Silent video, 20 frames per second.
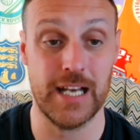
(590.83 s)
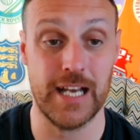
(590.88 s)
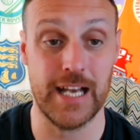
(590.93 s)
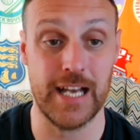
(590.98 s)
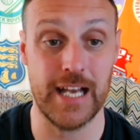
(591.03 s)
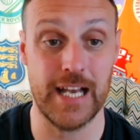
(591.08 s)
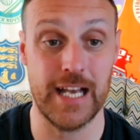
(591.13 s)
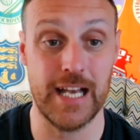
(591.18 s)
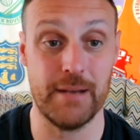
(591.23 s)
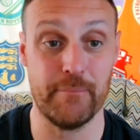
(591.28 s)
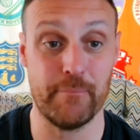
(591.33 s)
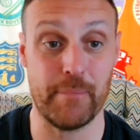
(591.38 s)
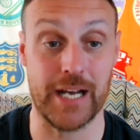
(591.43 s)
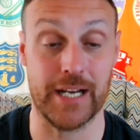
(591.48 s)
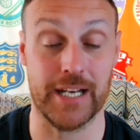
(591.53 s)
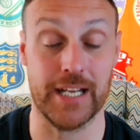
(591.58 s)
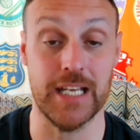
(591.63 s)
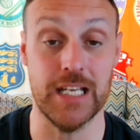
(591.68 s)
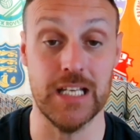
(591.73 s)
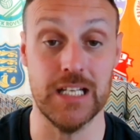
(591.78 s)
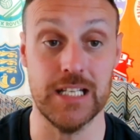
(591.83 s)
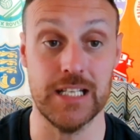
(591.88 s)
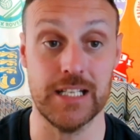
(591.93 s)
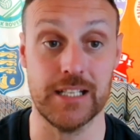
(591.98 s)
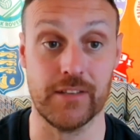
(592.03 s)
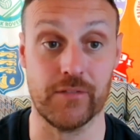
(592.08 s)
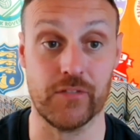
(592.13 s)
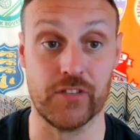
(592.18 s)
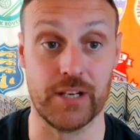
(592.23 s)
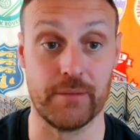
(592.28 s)
Matt Healy
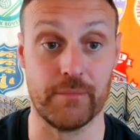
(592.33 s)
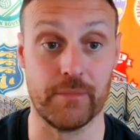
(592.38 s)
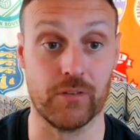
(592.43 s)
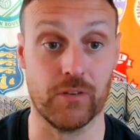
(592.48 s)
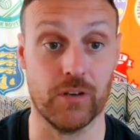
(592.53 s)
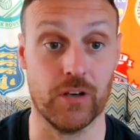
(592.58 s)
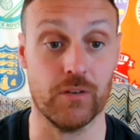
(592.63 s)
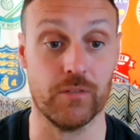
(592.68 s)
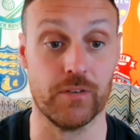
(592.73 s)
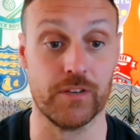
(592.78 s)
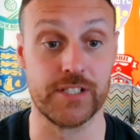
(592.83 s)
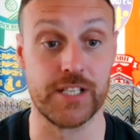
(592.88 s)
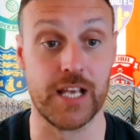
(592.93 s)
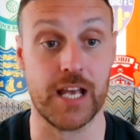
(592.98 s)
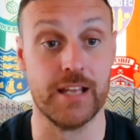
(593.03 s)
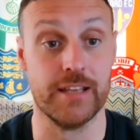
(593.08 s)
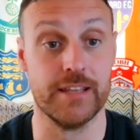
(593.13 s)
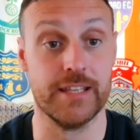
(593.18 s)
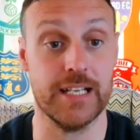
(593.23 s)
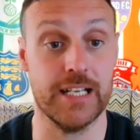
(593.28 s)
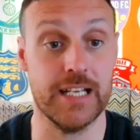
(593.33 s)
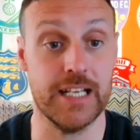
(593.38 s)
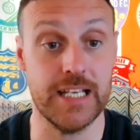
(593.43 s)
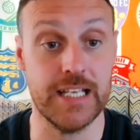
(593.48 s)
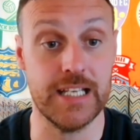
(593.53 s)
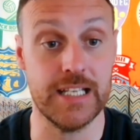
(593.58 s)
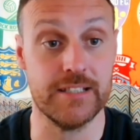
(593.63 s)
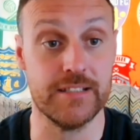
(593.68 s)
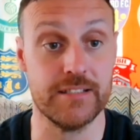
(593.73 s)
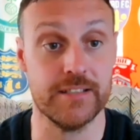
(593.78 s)
gives Shamrock Rovers the
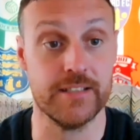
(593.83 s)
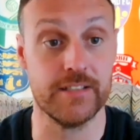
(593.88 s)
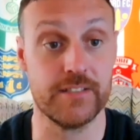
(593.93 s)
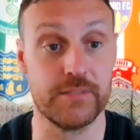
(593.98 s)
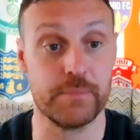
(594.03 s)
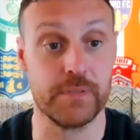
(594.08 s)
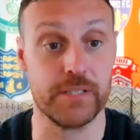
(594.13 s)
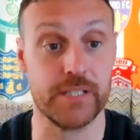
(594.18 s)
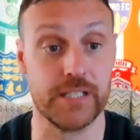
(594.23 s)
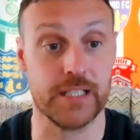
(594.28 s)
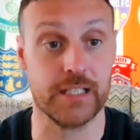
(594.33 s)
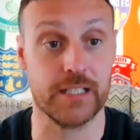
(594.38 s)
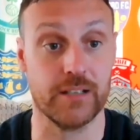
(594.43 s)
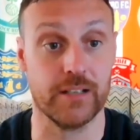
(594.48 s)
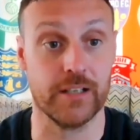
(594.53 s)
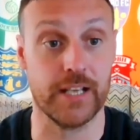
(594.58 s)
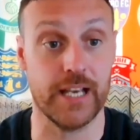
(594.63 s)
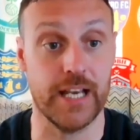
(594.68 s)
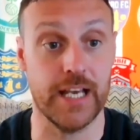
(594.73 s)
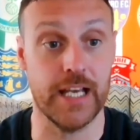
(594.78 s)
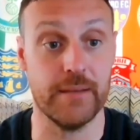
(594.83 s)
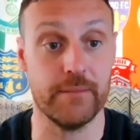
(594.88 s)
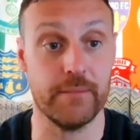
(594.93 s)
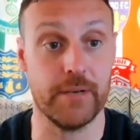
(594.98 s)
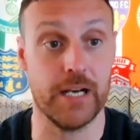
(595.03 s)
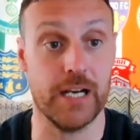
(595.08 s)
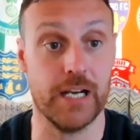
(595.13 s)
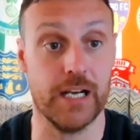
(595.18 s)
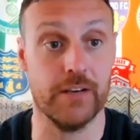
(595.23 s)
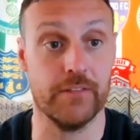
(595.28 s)
lead in this particular game
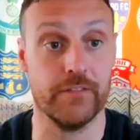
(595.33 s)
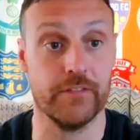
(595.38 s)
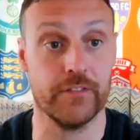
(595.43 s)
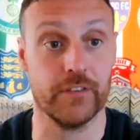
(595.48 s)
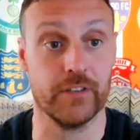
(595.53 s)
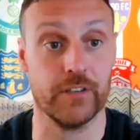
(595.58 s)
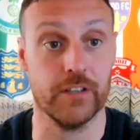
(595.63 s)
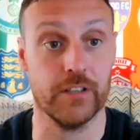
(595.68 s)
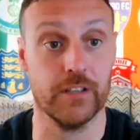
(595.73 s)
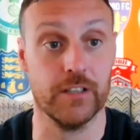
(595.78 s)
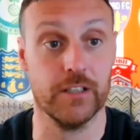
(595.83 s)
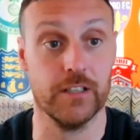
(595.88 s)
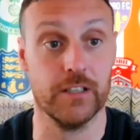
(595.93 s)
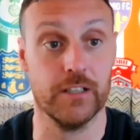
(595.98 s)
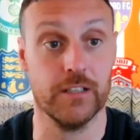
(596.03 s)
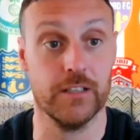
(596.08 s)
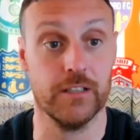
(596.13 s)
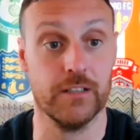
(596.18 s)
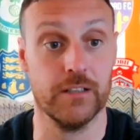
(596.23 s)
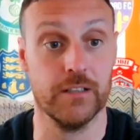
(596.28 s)
after...